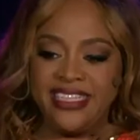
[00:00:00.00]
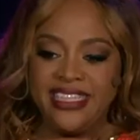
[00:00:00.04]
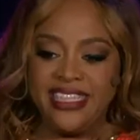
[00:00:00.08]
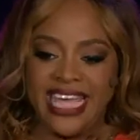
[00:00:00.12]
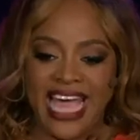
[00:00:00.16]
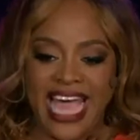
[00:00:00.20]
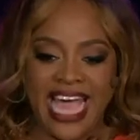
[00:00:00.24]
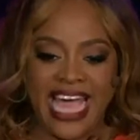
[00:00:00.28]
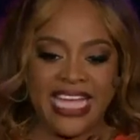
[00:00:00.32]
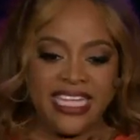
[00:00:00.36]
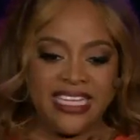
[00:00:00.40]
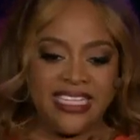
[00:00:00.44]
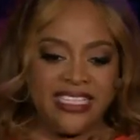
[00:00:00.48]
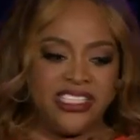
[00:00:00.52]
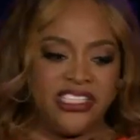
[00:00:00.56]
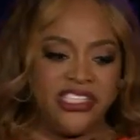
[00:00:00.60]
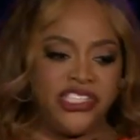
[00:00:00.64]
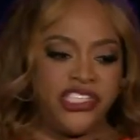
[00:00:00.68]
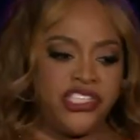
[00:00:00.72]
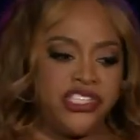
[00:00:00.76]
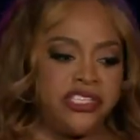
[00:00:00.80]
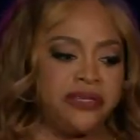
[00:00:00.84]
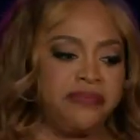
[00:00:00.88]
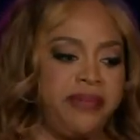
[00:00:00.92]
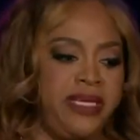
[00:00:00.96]
That
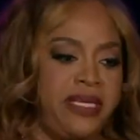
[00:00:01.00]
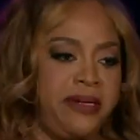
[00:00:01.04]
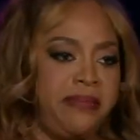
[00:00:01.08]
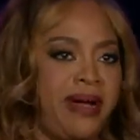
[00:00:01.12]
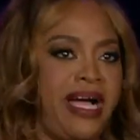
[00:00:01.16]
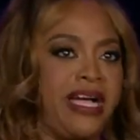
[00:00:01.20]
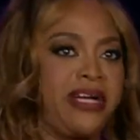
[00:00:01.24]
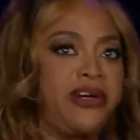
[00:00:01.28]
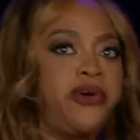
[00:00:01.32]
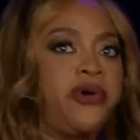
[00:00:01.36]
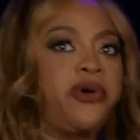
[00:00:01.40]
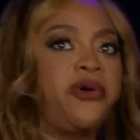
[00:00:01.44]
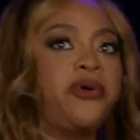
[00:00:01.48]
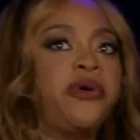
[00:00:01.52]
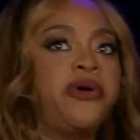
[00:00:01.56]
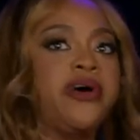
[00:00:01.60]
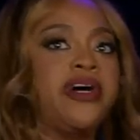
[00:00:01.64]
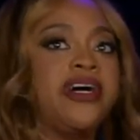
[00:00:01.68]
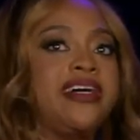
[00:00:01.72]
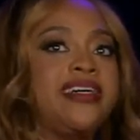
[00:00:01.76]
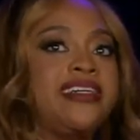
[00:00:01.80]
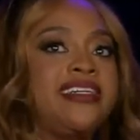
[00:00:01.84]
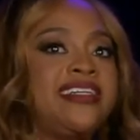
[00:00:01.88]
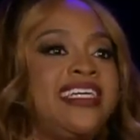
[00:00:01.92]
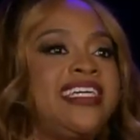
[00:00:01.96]
shook me to my
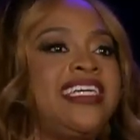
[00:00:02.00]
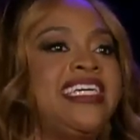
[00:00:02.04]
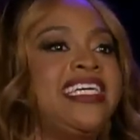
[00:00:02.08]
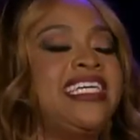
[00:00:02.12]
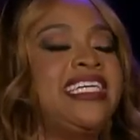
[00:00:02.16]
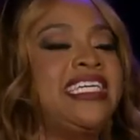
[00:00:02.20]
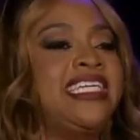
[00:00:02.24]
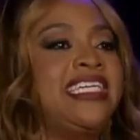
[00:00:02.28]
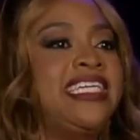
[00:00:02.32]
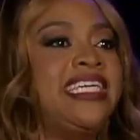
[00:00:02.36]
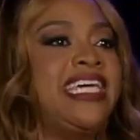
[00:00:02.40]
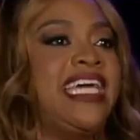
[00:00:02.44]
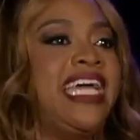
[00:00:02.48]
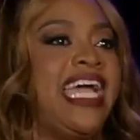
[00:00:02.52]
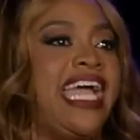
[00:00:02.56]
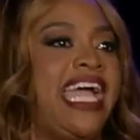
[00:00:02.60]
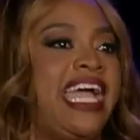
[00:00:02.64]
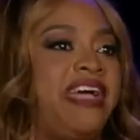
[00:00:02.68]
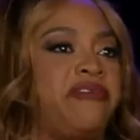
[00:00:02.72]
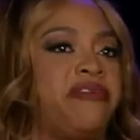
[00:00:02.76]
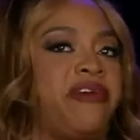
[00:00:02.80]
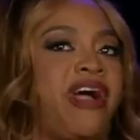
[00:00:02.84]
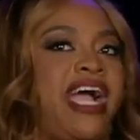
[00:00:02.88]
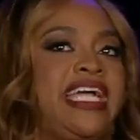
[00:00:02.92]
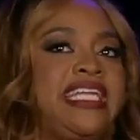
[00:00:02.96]
core.
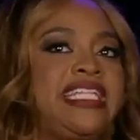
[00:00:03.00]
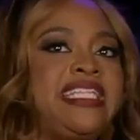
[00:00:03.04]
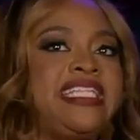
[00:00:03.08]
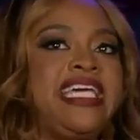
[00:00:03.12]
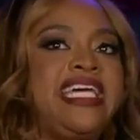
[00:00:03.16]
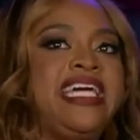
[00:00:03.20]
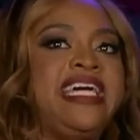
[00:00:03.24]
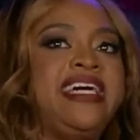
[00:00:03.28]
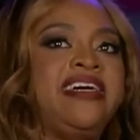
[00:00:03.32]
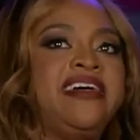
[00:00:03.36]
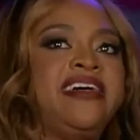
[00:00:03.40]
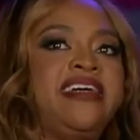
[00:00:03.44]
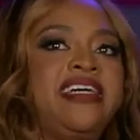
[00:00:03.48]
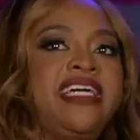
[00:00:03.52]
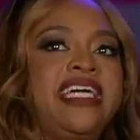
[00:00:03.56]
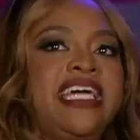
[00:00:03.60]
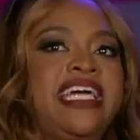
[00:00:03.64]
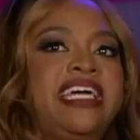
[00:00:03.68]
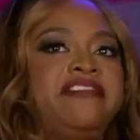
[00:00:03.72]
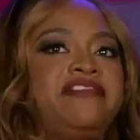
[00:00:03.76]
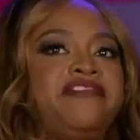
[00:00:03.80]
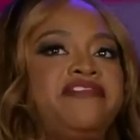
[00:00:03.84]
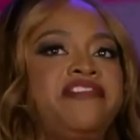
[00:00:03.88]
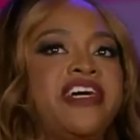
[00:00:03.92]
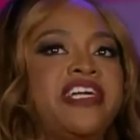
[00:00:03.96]
And right there
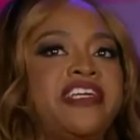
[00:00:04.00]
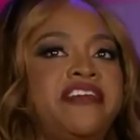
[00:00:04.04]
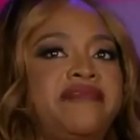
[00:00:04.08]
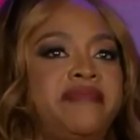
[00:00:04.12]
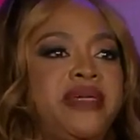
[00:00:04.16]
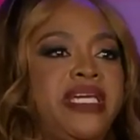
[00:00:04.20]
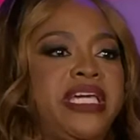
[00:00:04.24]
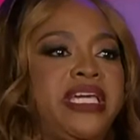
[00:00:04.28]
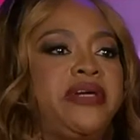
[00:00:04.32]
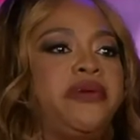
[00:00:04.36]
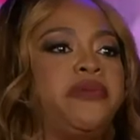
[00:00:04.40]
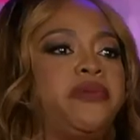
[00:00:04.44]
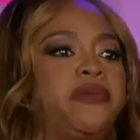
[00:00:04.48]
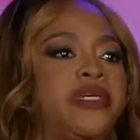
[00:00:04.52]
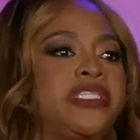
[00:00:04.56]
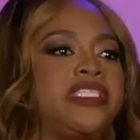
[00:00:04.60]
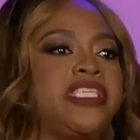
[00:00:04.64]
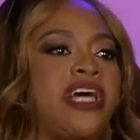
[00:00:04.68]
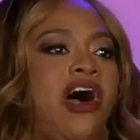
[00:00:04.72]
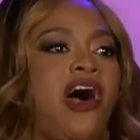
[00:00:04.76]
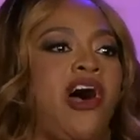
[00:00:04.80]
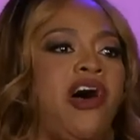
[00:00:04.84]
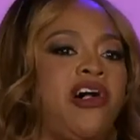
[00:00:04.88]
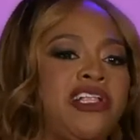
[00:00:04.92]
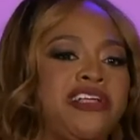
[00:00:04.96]
in front of me
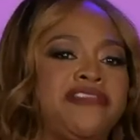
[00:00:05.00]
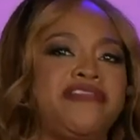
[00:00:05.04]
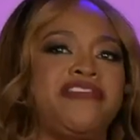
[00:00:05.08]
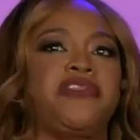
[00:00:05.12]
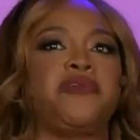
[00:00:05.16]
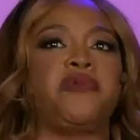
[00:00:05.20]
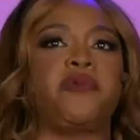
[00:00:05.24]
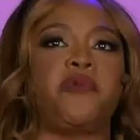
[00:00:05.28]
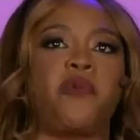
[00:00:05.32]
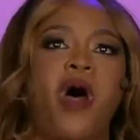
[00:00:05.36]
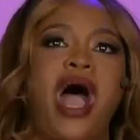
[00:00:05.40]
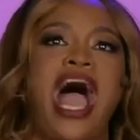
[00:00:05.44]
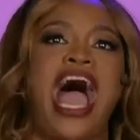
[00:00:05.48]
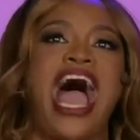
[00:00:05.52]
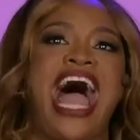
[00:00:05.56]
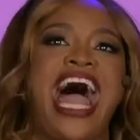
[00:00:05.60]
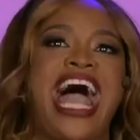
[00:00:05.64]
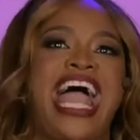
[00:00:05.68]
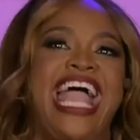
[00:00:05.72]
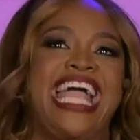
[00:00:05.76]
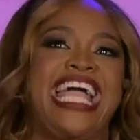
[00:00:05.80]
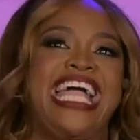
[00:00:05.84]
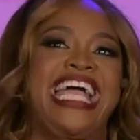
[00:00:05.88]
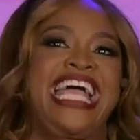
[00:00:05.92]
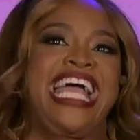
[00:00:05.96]
was all of the
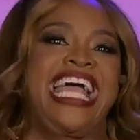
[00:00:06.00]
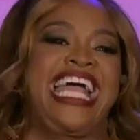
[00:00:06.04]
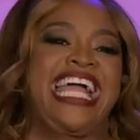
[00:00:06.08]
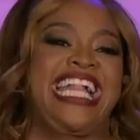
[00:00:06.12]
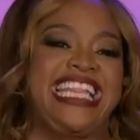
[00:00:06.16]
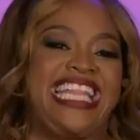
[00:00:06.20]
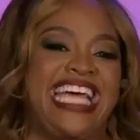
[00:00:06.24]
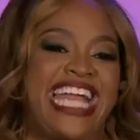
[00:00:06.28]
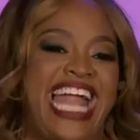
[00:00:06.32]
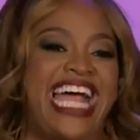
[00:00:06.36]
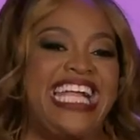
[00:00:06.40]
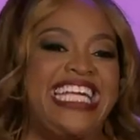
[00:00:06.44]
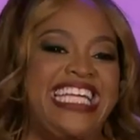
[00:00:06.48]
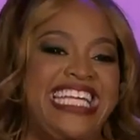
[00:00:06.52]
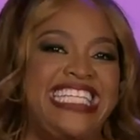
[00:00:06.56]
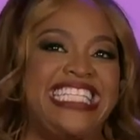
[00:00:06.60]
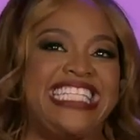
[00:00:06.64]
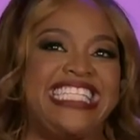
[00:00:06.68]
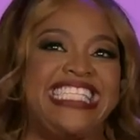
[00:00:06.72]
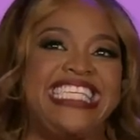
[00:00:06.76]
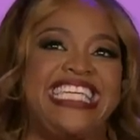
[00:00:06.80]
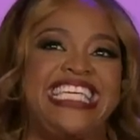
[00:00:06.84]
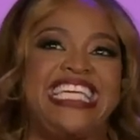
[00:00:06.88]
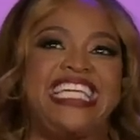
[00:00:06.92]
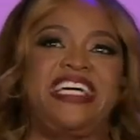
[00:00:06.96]
why that I
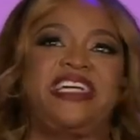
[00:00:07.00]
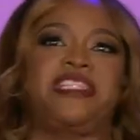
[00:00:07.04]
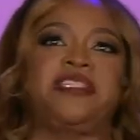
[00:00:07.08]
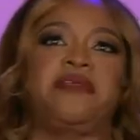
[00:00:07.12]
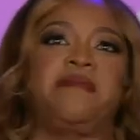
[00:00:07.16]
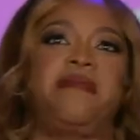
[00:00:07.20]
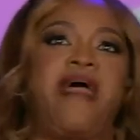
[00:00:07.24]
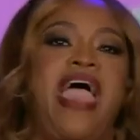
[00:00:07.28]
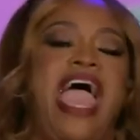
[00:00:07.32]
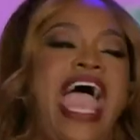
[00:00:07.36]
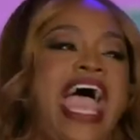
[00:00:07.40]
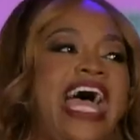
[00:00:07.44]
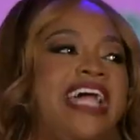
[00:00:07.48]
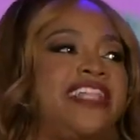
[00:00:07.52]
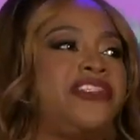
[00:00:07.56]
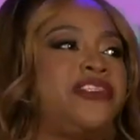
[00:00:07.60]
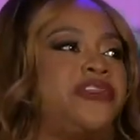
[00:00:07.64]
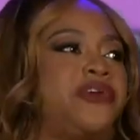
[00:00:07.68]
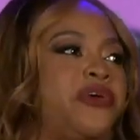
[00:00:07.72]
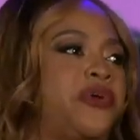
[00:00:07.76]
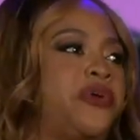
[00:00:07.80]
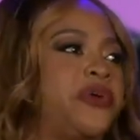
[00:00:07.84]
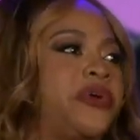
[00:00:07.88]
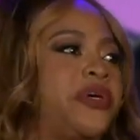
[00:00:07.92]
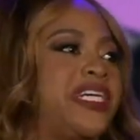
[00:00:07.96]
needed to get on the
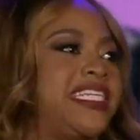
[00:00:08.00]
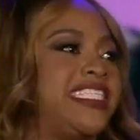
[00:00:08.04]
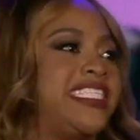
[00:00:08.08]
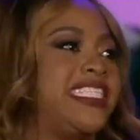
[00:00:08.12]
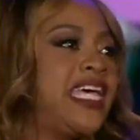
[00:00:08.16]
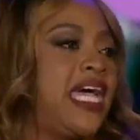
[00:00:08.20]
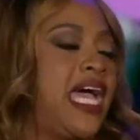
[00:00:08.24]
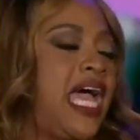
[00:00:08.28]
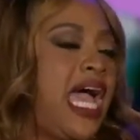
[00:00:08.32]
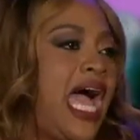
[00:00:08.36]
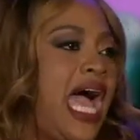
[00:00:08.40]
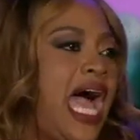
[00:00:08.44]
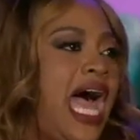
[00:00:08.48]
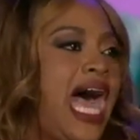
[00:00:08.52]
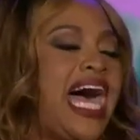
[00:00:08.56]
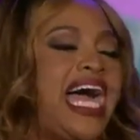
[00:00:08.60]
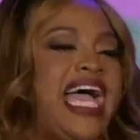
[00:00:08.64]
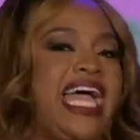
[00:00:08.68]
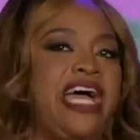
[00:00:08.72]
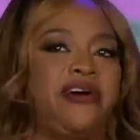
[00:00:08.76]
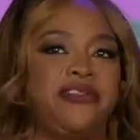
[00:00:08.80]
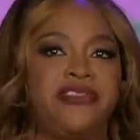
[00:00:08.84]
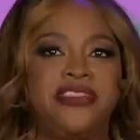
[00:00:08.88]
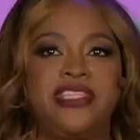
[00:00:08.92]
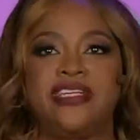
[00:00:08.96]
path towards a
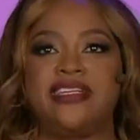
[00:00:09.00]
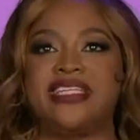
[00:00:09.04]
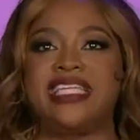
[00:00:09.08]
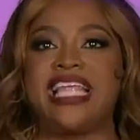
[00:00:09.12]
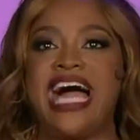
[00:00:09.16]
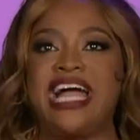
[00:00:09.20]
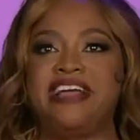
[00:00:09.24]
healthier